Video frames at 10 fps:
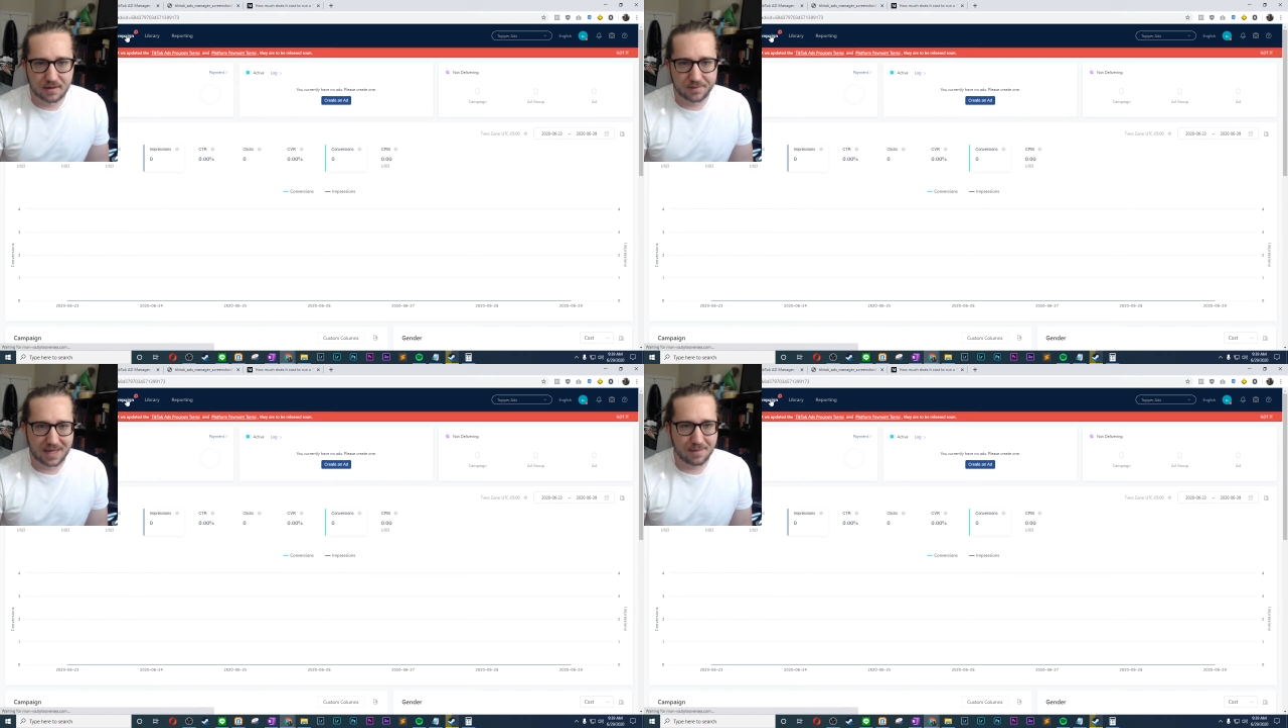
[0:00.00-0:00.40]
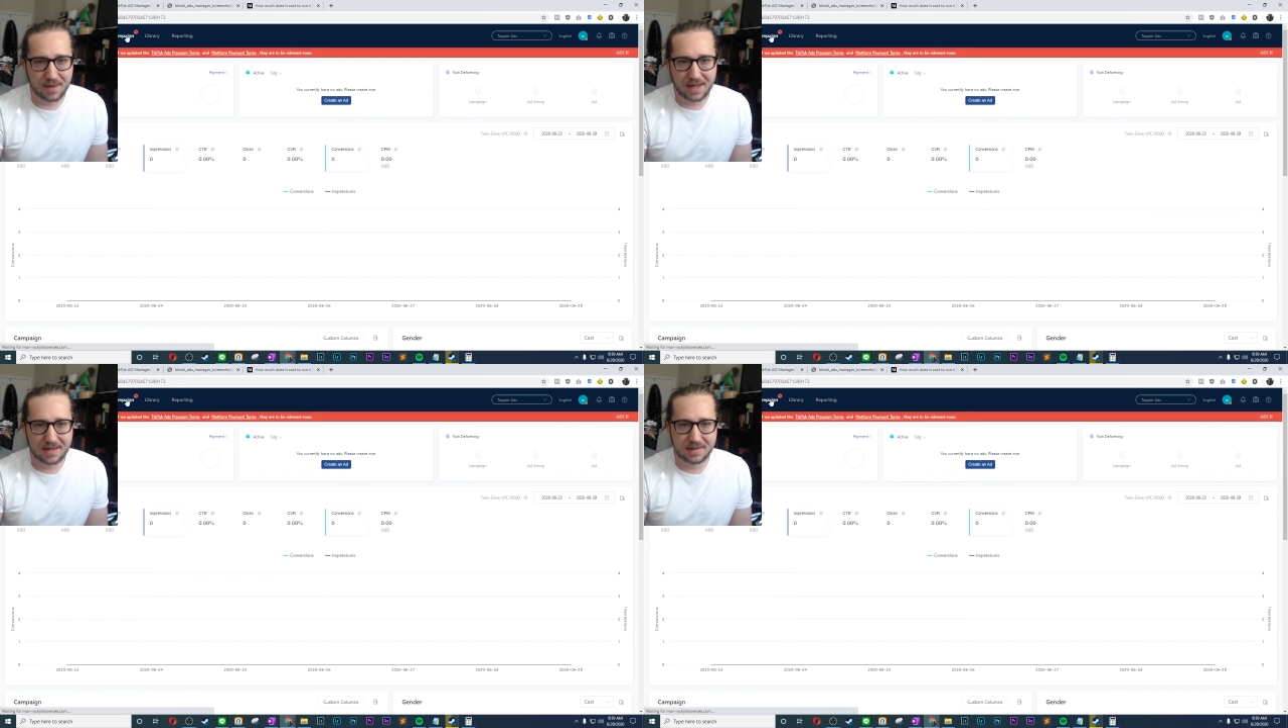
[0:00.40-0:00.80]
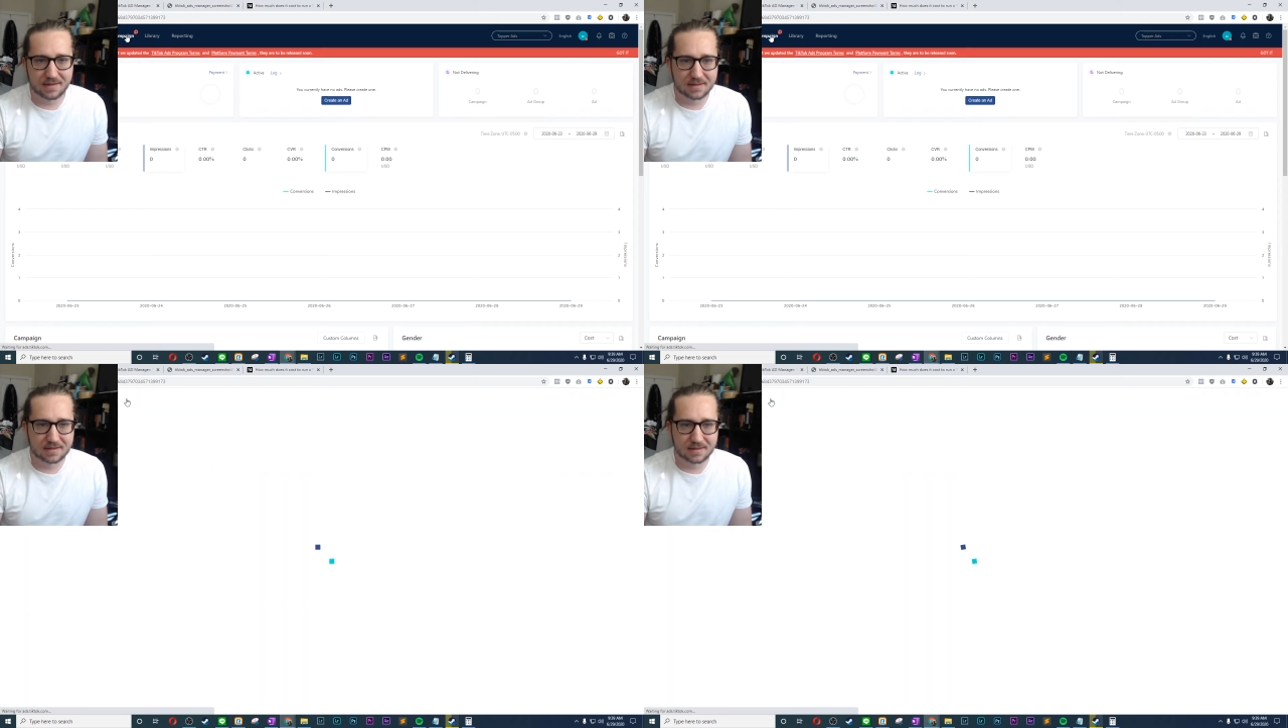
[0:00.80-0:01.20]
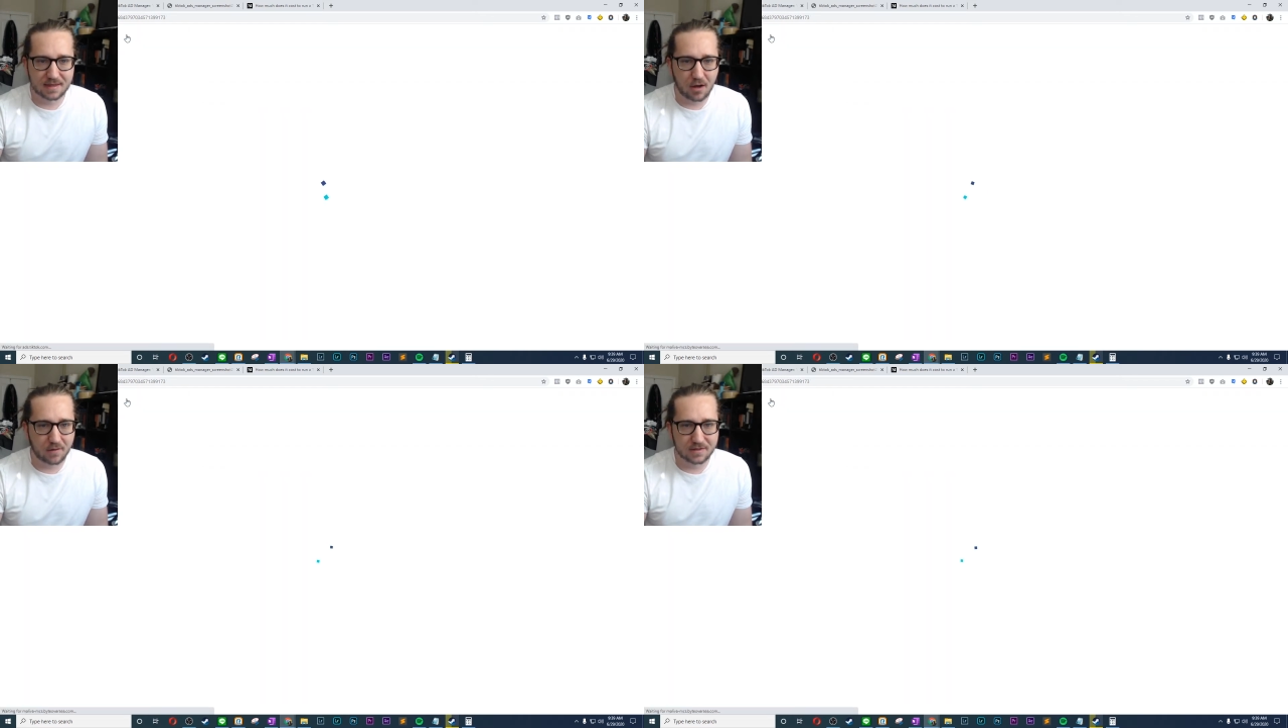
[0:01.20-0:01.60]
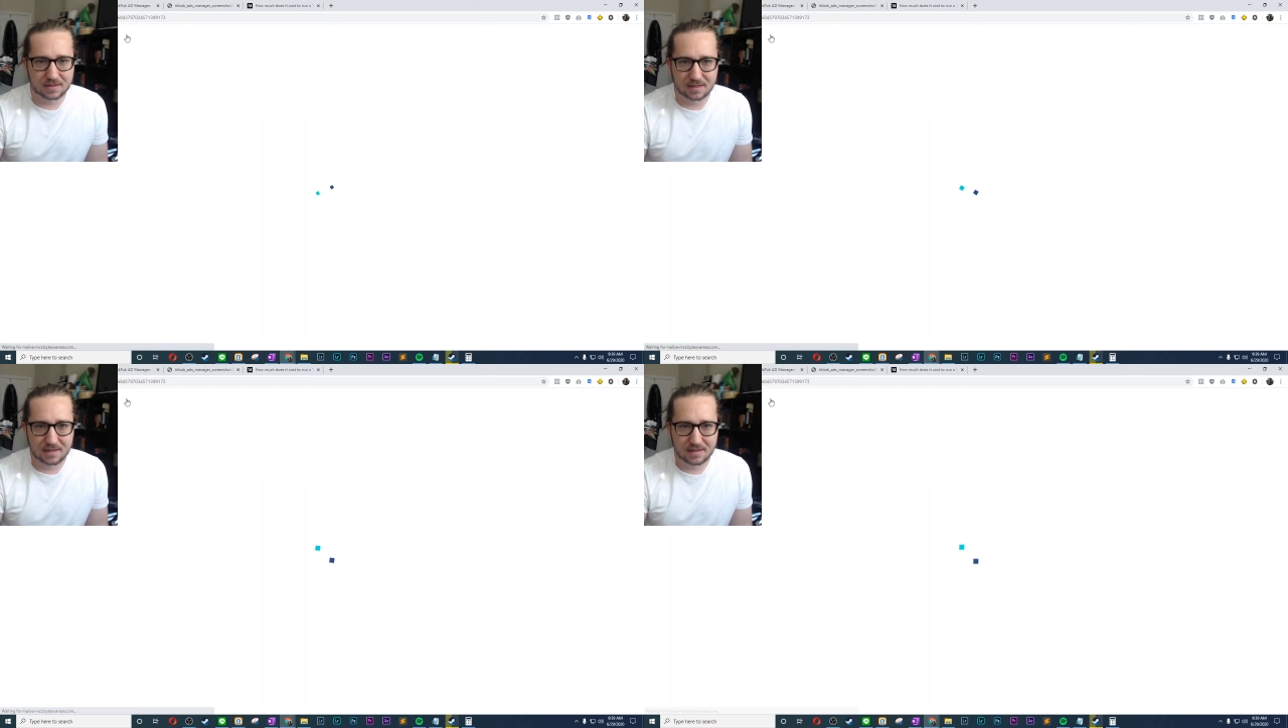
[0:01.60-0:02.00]
Campaign is
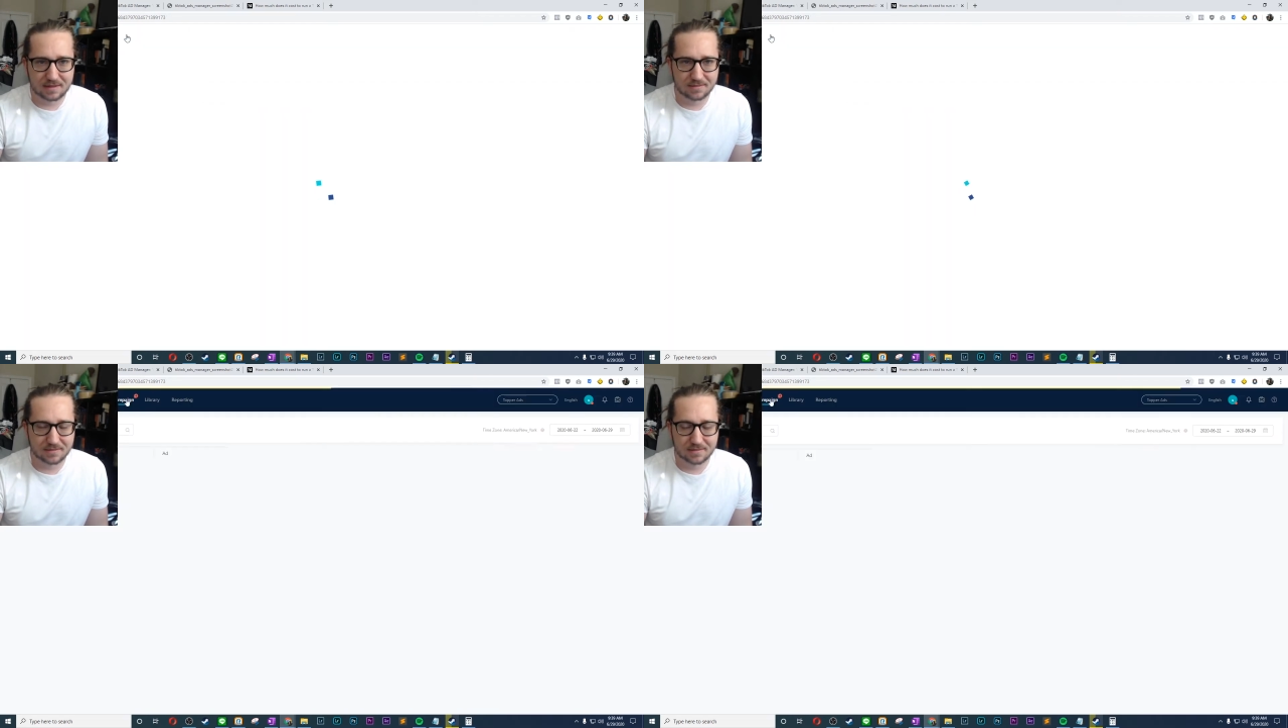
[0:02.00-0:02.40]
obviously